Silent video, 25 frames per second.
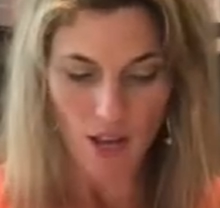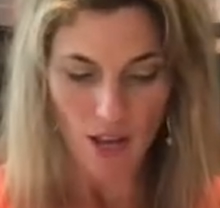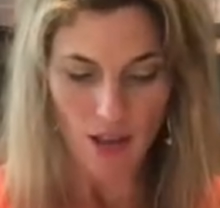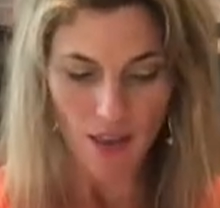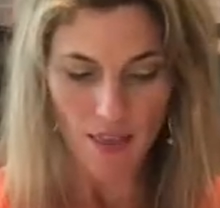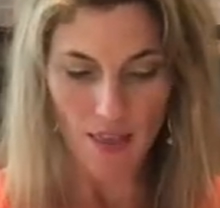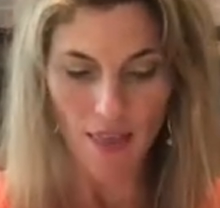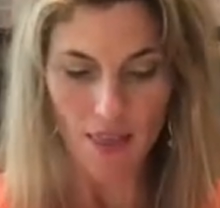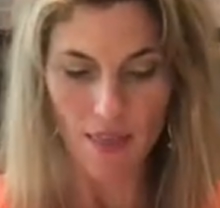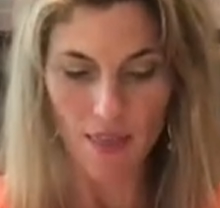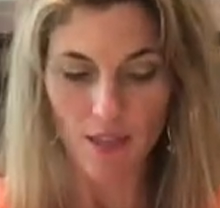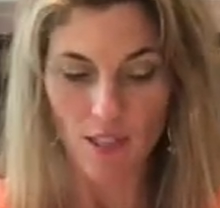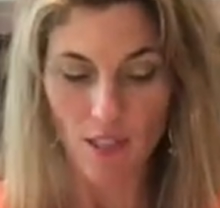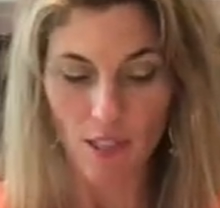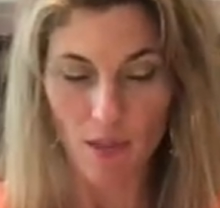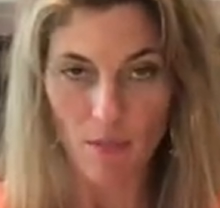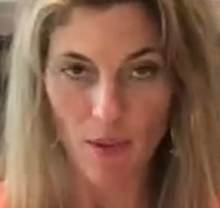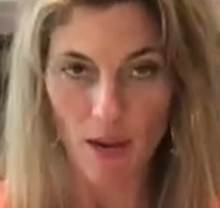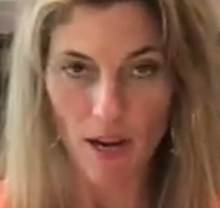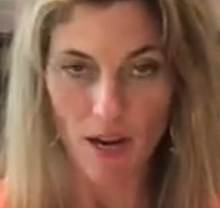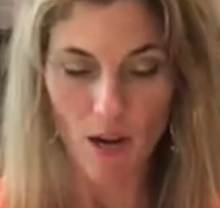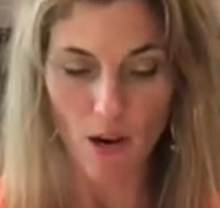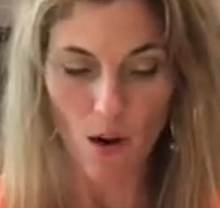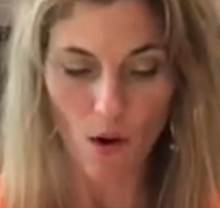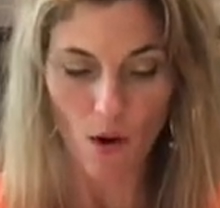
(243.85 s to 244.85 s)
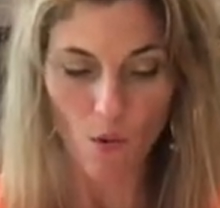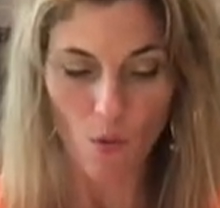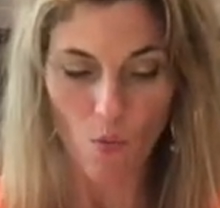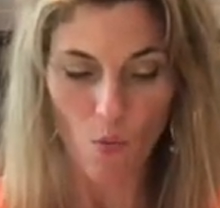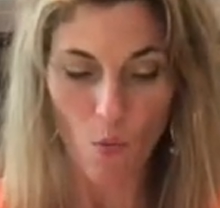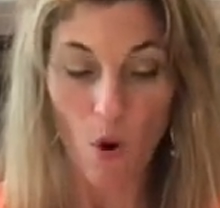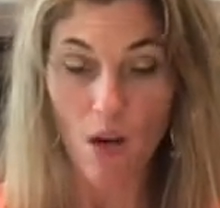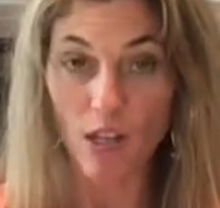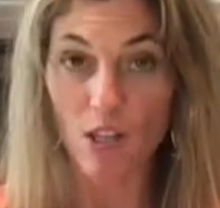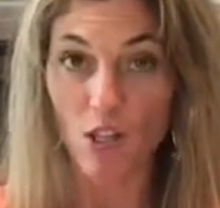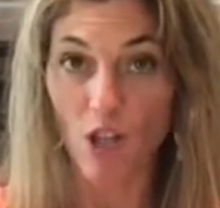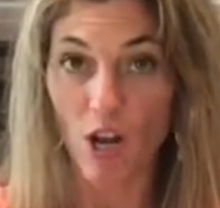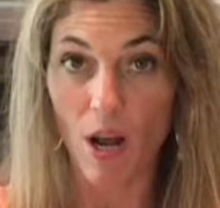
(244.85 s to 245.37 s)
And then the tomato,
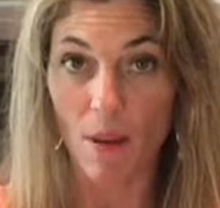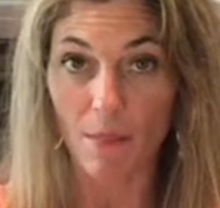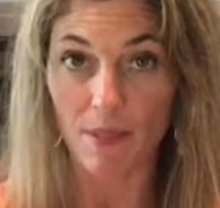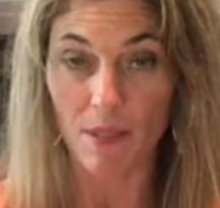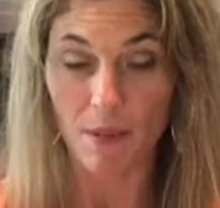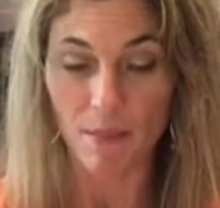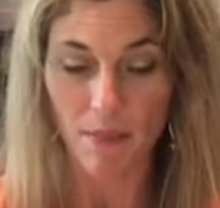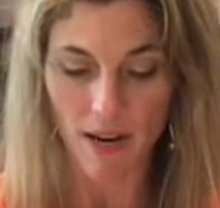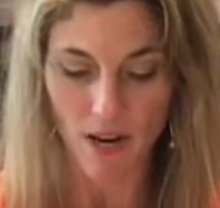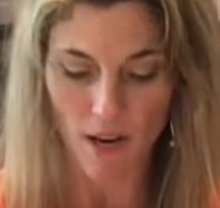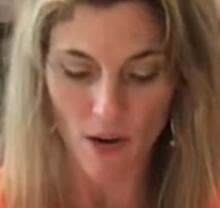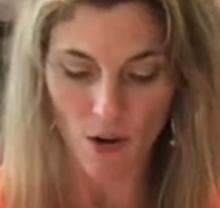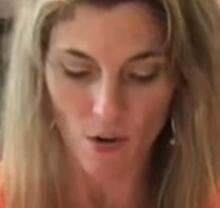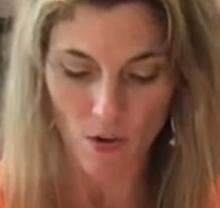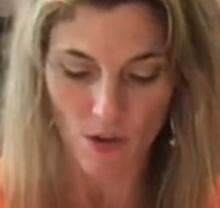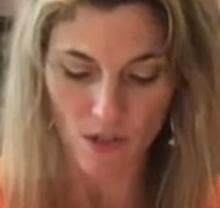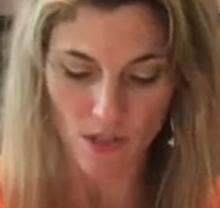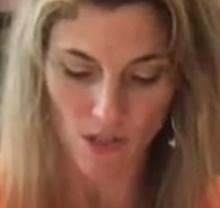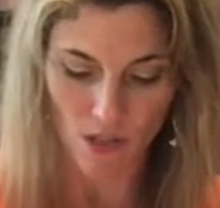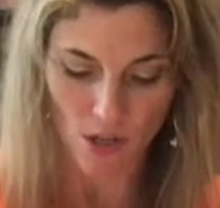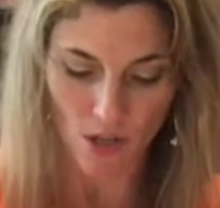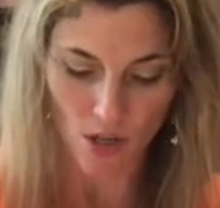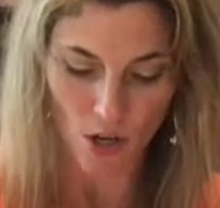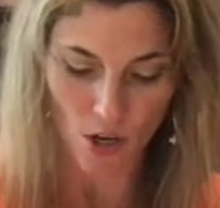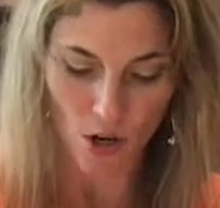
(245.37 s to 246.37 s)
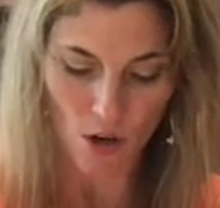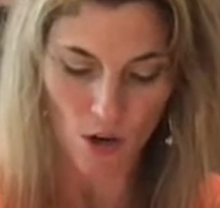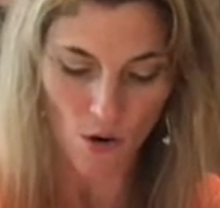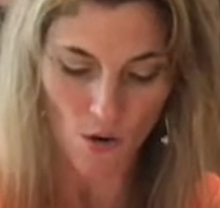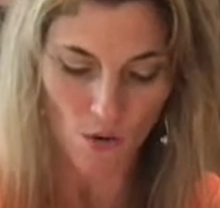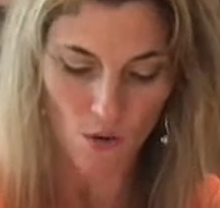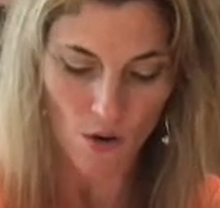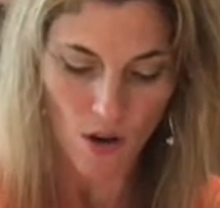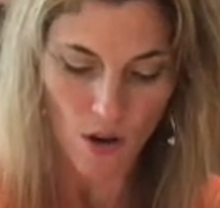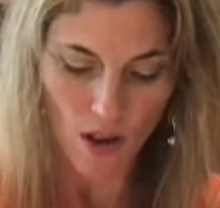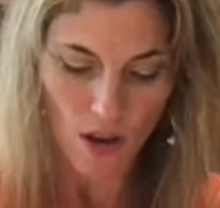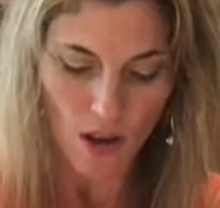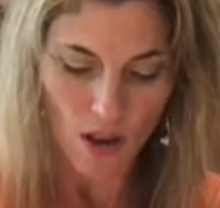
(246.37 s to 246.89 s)
1 chopped tomato is gonna
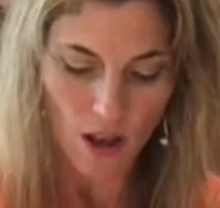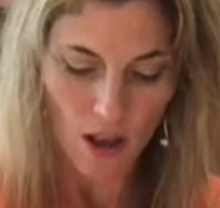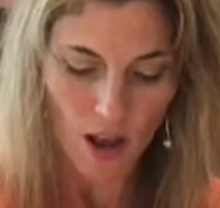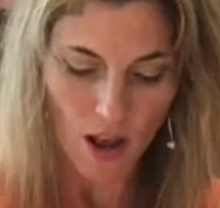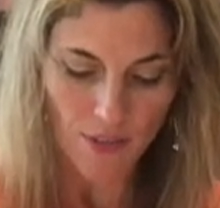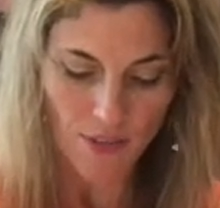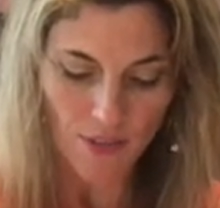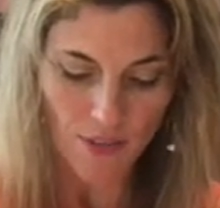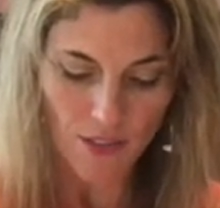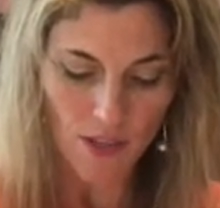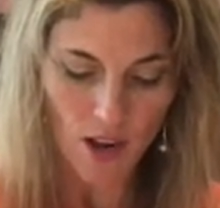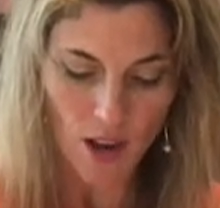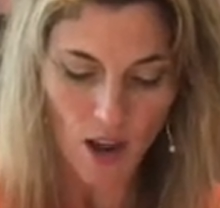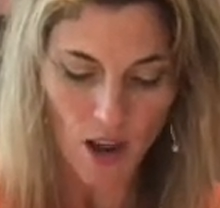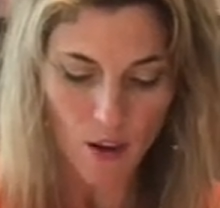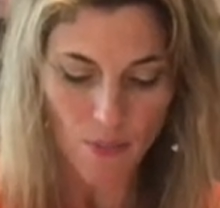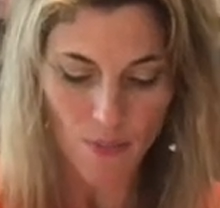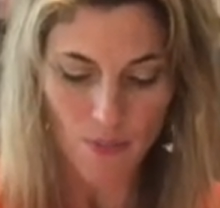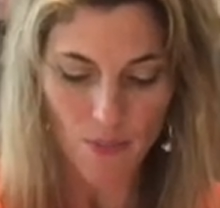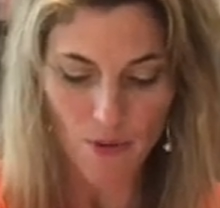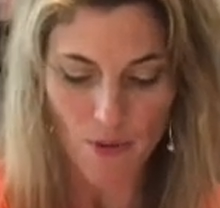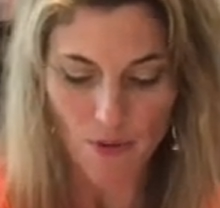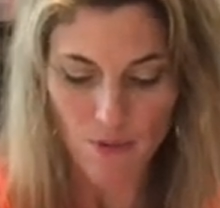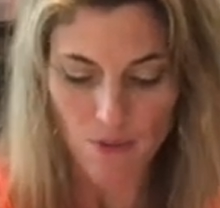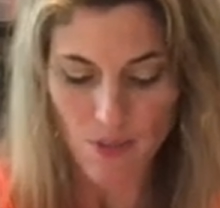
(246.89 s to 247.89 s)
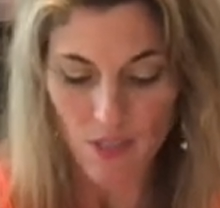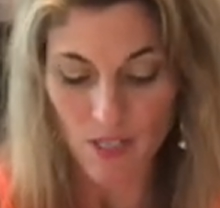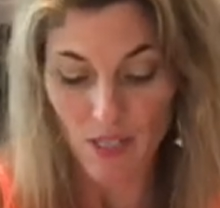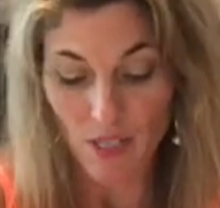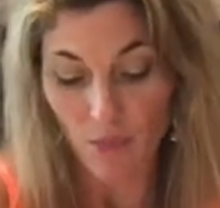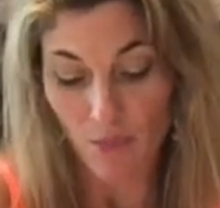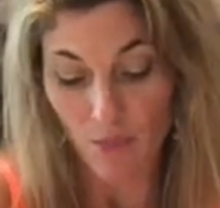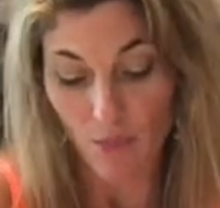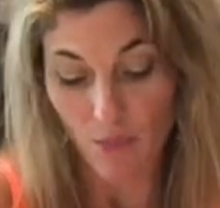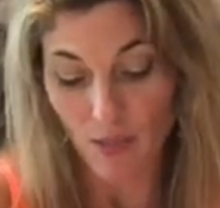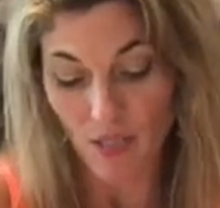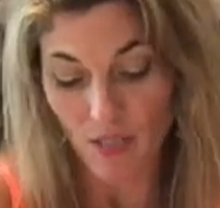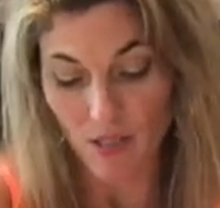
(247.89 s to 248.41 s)
go on the top of the
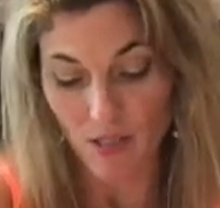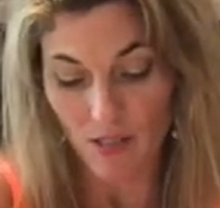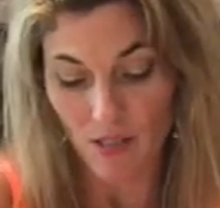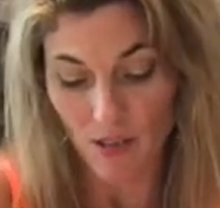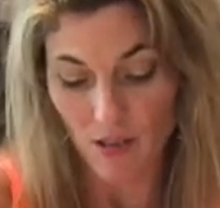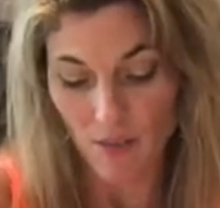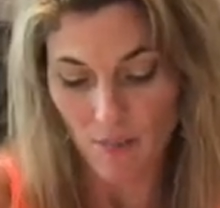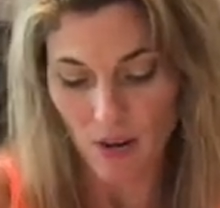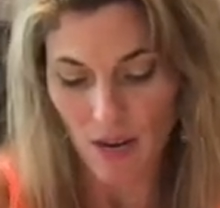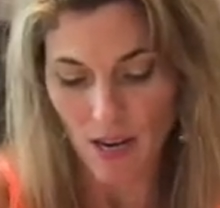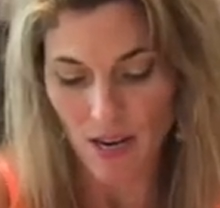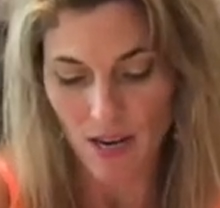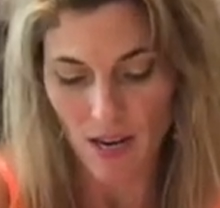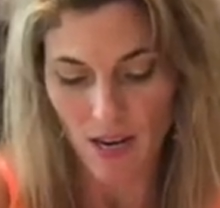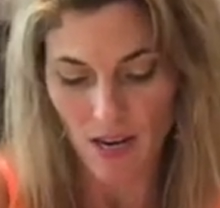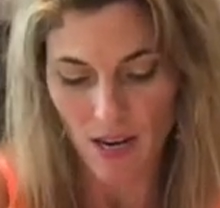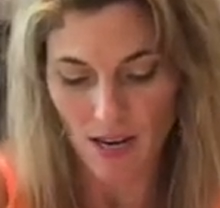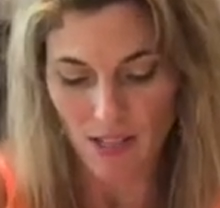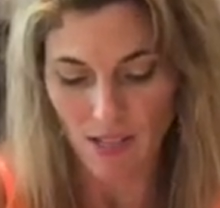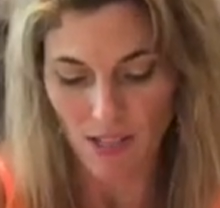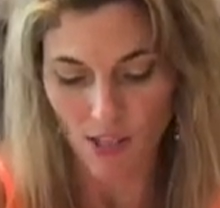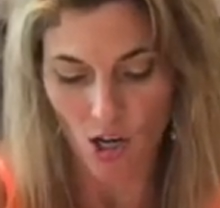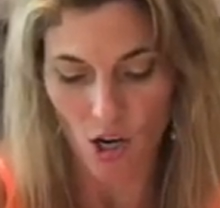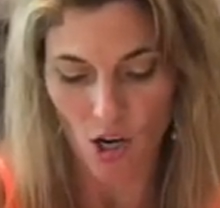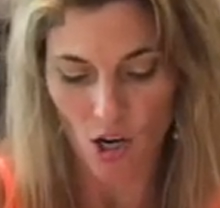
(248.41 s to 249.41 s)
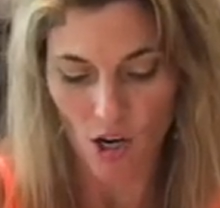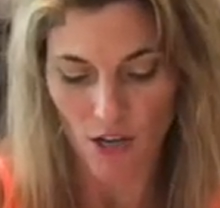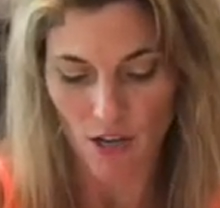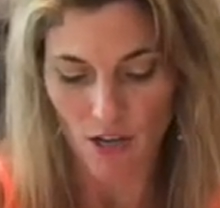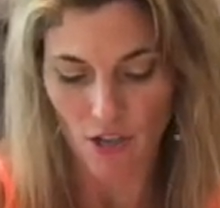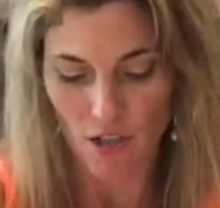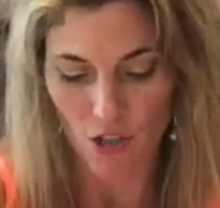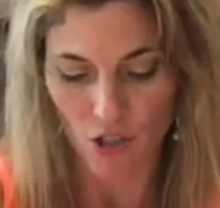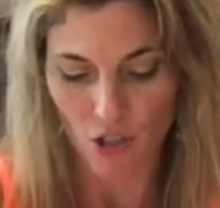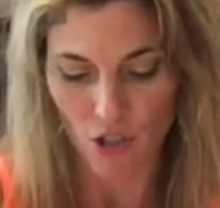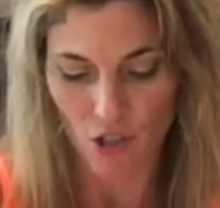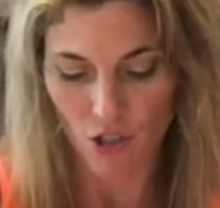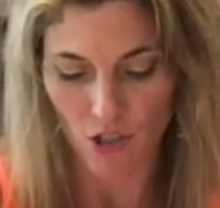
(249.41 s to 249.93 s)
dip when it's done baking as a
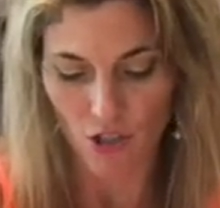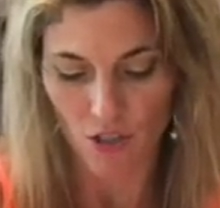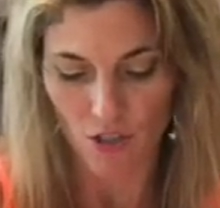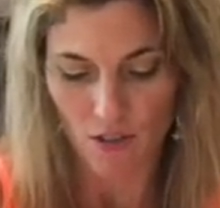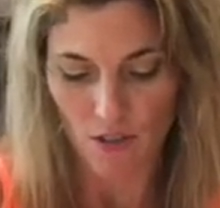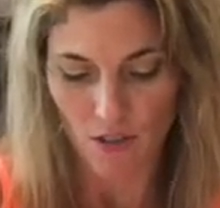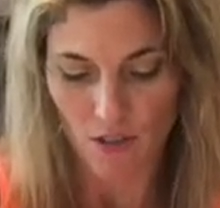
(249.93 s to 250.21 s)
garnish.